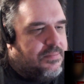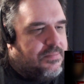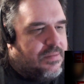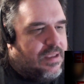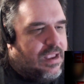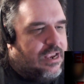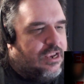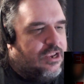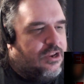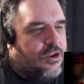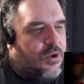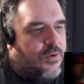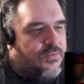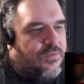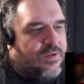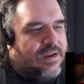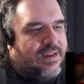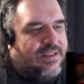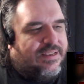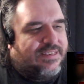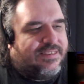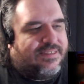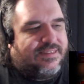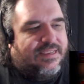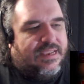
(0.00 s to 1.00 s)
And you don't
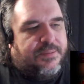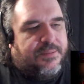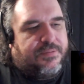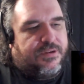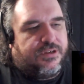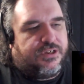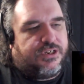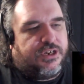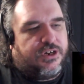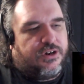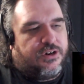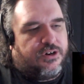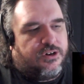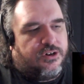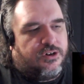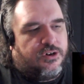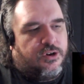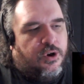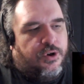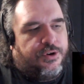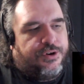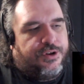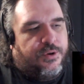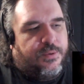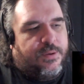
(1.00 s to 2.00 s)
really see Bashir and
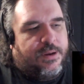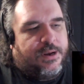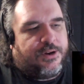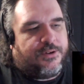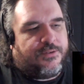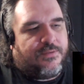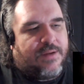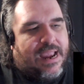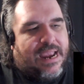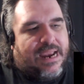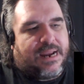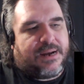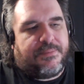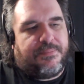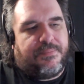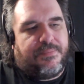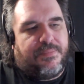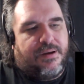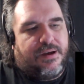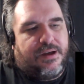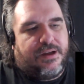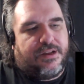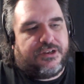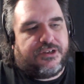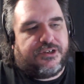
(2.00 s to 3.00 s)
Odo interact
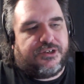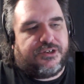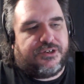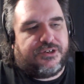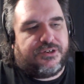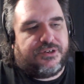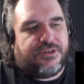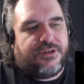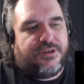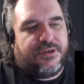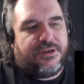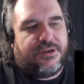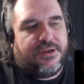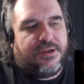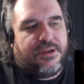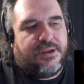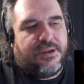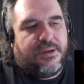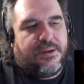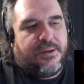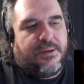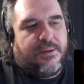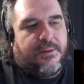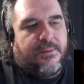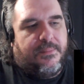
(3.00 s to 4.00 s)
much,
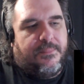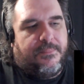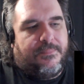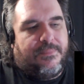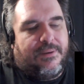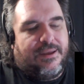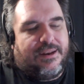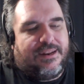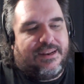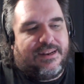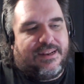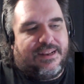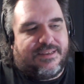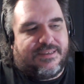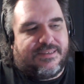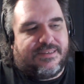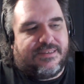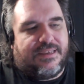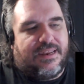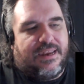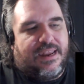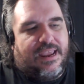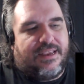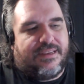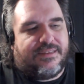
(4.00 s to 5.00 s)
but this is
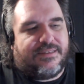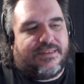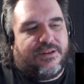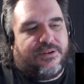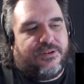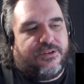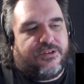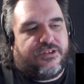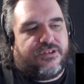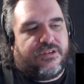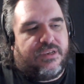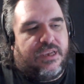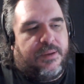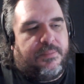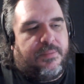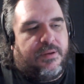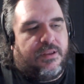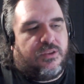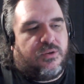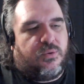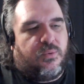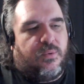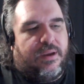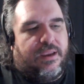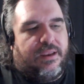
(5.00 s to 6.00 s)
a nice little scene
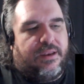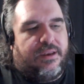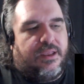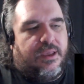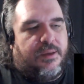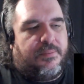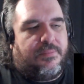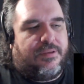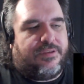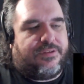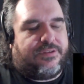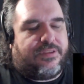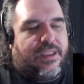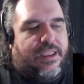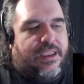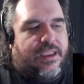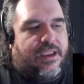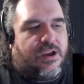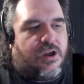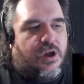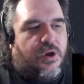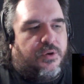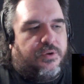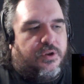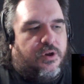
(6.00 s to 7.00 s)
between them. It's
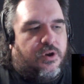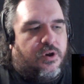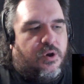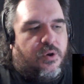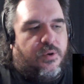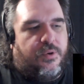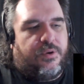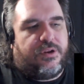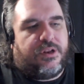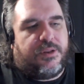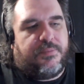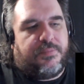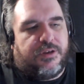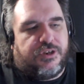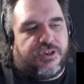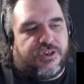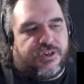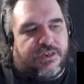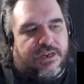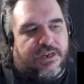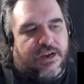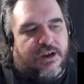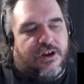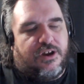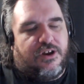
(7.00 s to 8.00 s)
like Odo going to
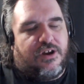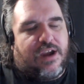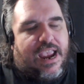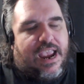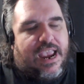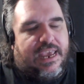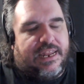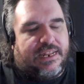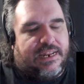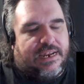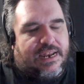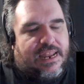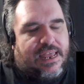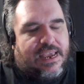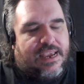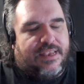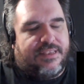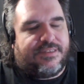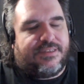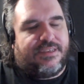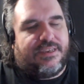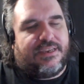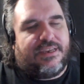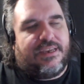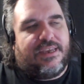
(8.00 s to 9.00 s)
Bashir,
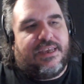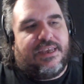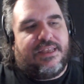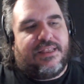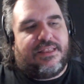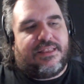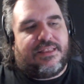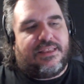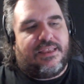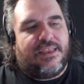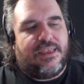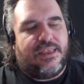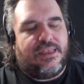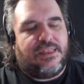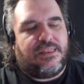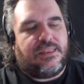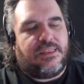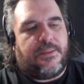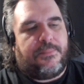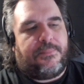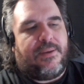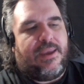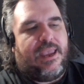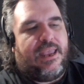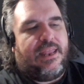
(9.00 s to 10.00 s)
analyzing it,
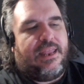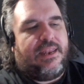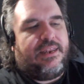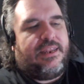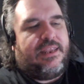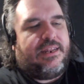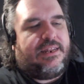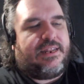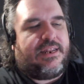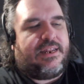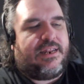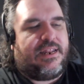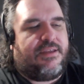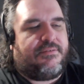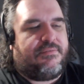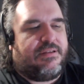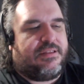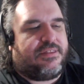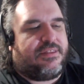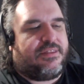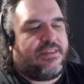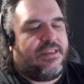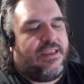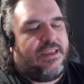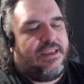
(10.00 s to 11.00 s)
and everything.
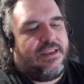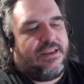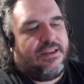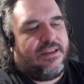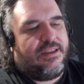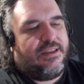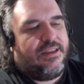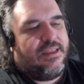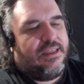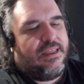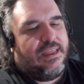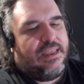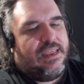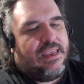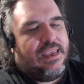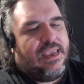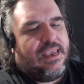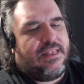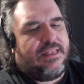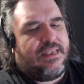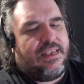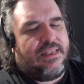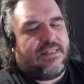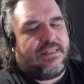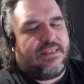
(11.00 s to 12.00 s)

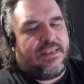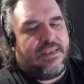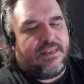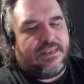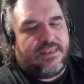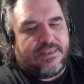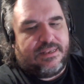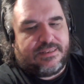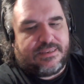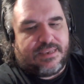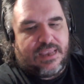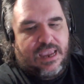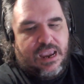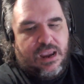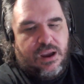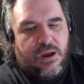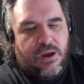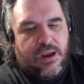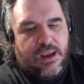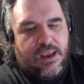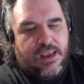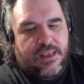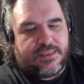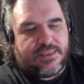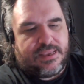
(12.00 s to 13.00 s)

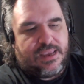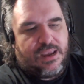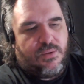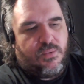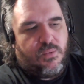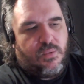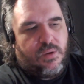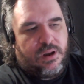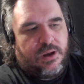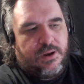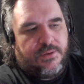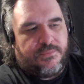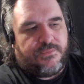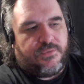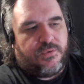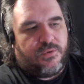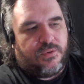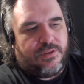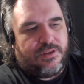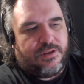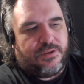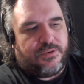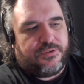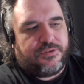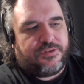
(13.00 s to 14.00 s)
It's a wonderful
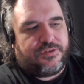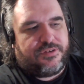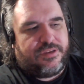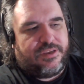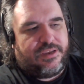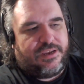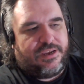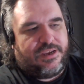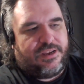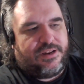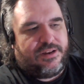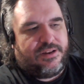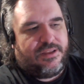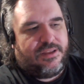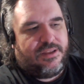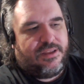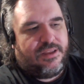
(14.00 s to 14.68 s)
little scene.